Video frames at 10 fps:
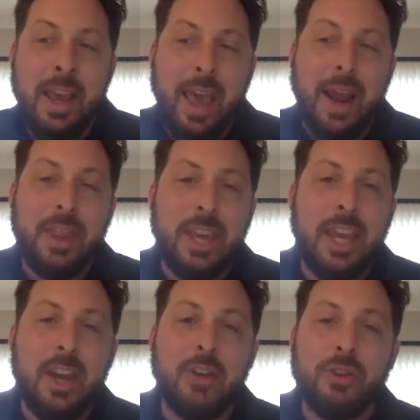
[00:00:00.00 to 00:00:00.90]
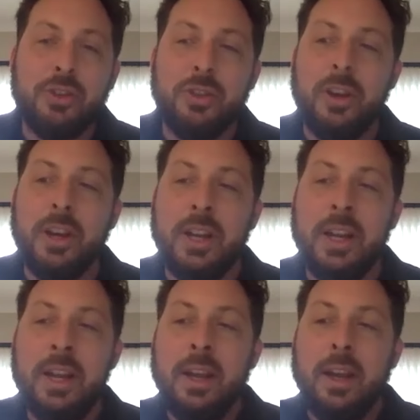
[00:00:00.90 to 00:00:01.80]
and I think he
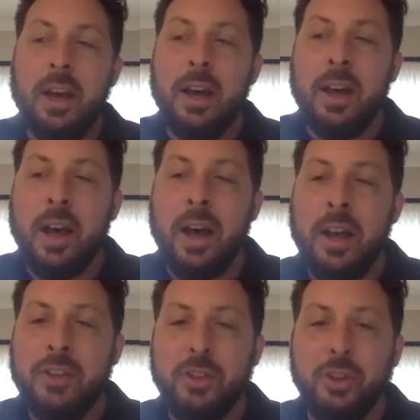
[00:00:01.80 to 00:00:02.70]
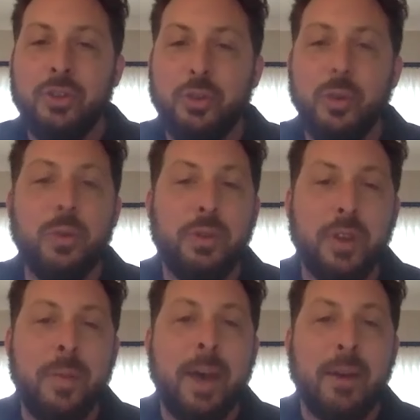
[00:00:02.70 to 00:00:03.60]
understood uh, a certain truth
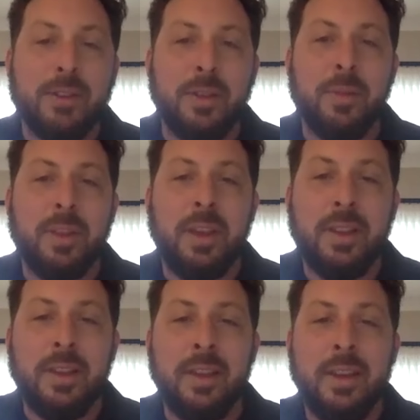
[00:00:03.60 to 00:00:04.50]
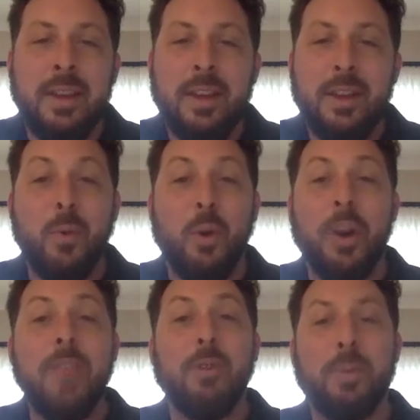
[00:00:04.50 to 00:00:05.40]
about some of the, the the more
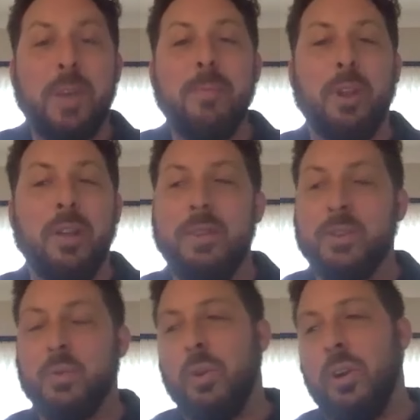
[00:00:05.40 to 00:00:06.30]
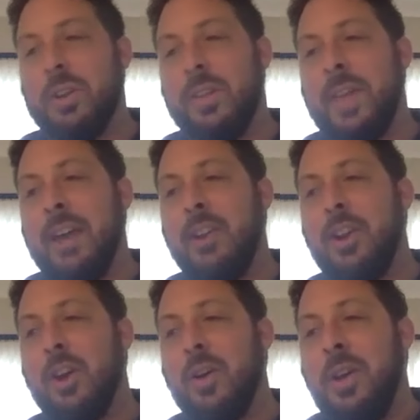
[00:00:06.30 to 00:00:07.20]
evil people of this world and that you
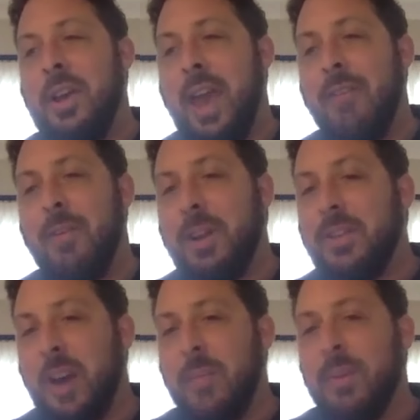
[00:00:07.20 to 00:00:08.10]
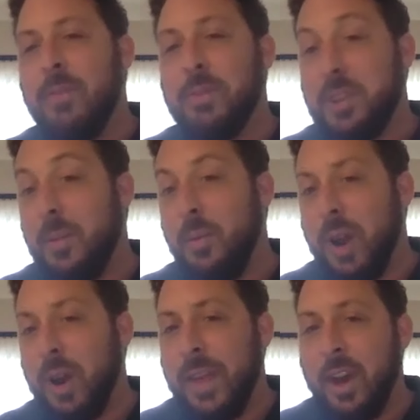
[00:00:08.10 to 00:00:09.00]
know everybody's coming from
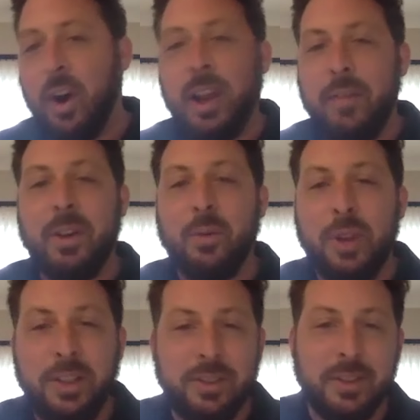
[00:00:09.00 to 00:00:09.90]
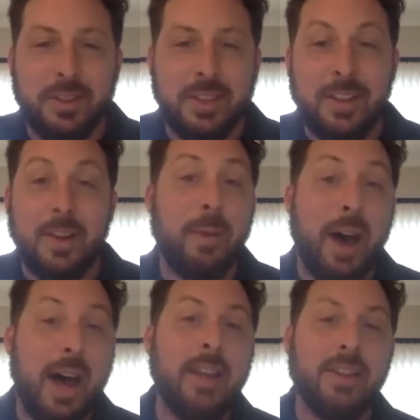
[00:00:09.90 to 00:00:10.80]
somewhere and they all have their reasons and in their
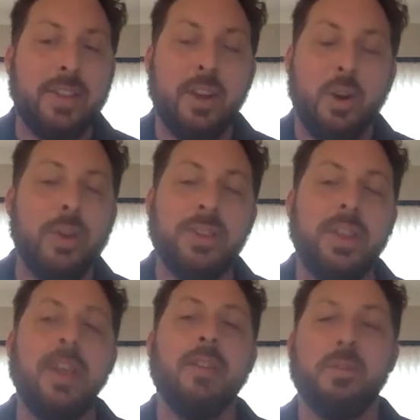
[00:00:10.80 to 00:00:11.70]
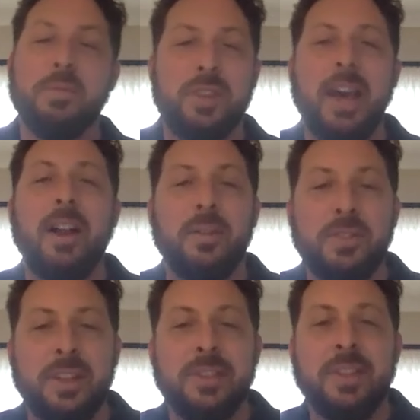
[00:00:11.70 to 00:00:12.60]
minds they always think of
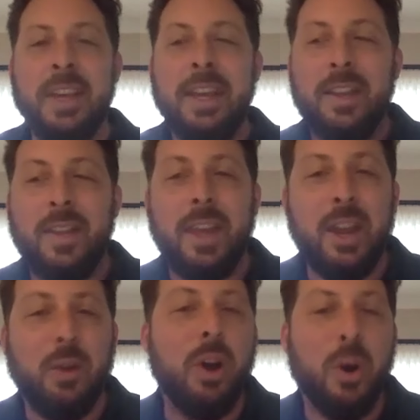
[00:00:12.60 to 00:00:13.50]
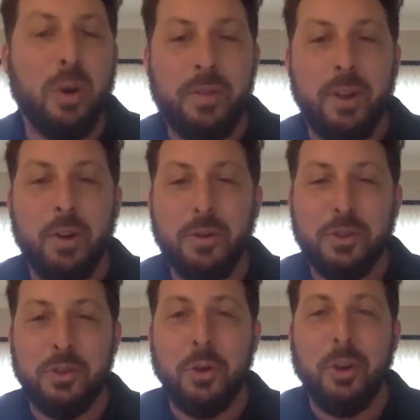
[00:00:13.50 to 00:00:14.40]
themselves as the hero of their own
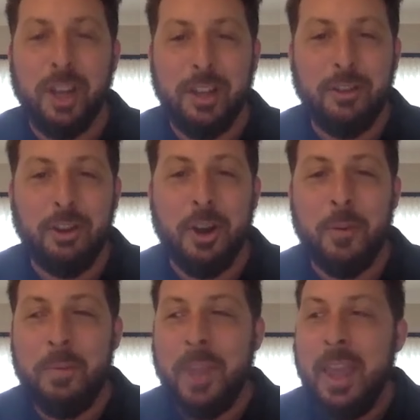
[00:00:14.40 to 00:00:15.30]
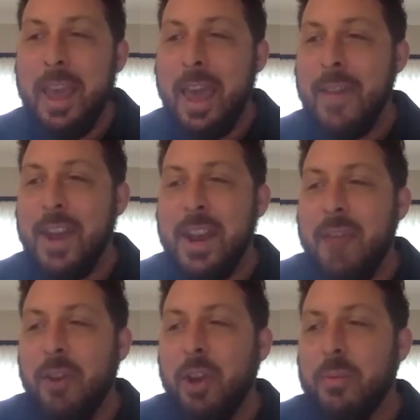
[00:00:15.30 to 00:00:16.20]
story you know and that
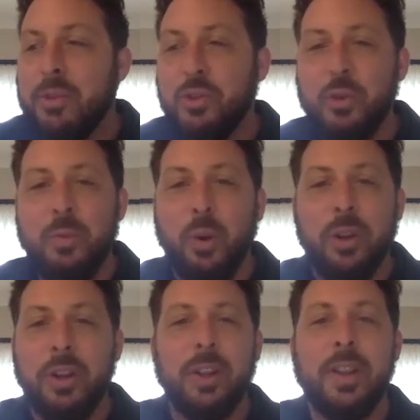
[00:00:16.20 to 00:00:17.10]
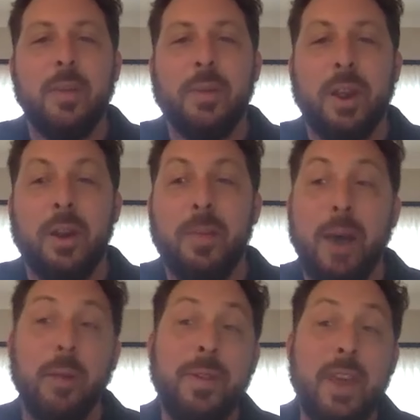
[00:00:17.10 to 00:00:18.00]
never comes true more clearly than with harry
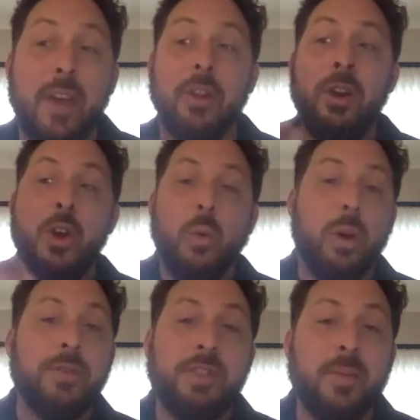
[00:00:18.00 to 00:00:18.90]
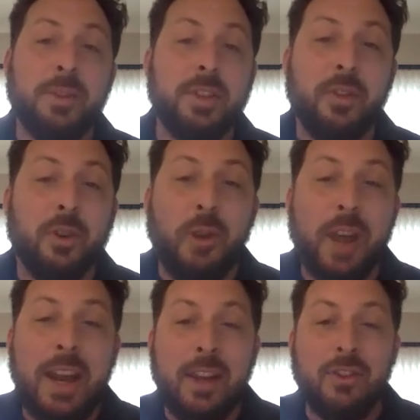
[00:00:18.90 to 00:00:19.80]
powell i mean the other one of cinema's other
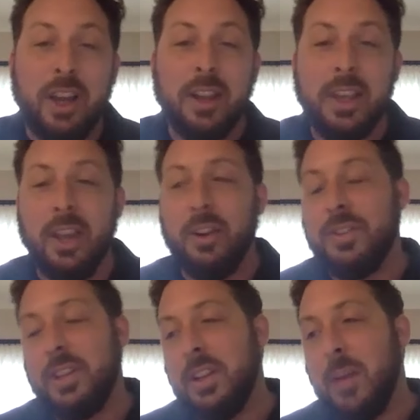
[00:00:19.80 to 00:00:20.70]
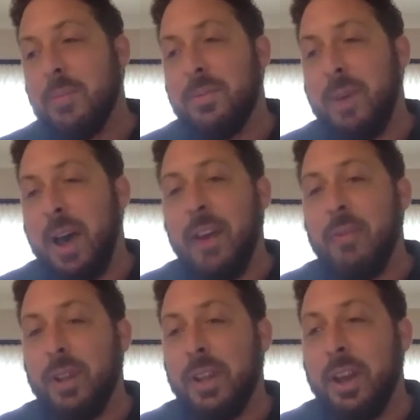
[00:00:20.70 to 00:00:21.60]
great angelic killers that comes to mind
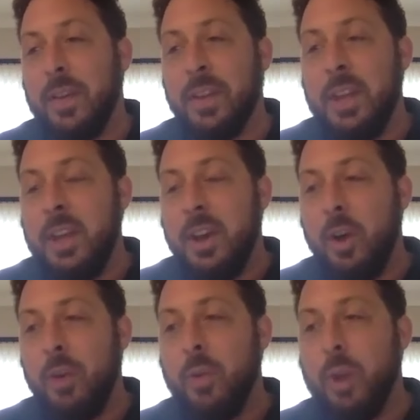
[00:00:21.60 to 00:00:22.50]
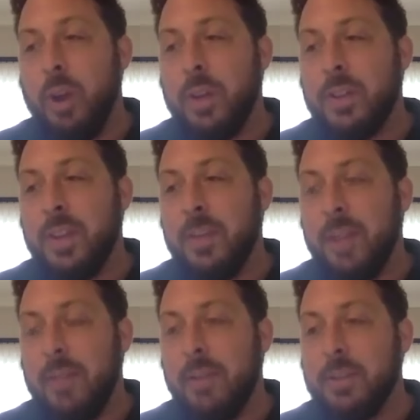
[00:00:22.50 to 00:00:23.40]
really on the only one on the same
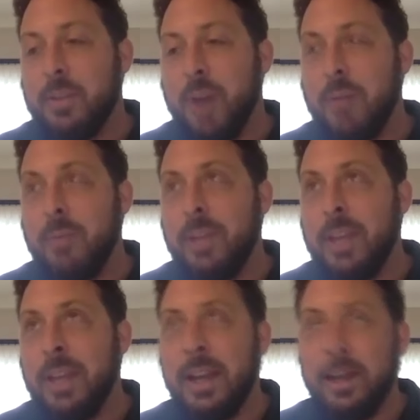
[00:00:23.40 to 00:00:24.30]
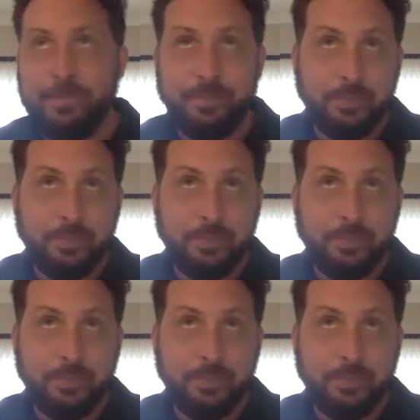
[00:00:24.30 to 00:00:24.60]
level is probably um,